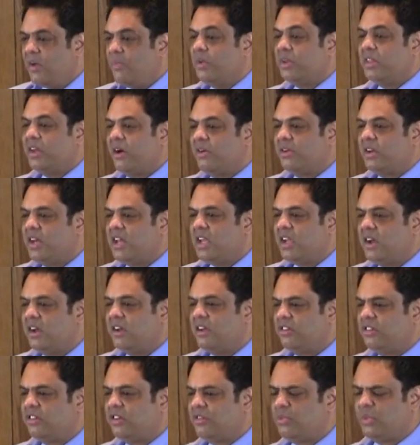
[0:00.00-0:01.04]
Without any
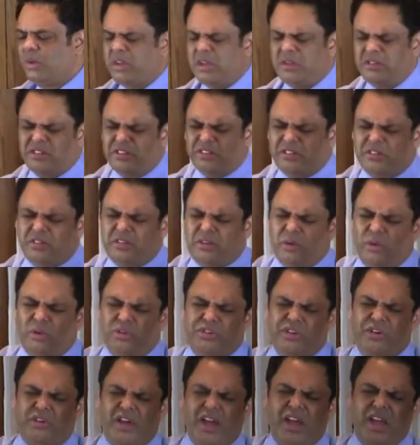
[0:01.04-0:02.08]
conditions. Would you just
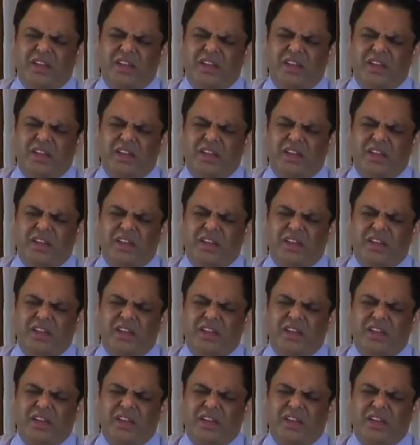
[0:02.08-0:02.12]
close your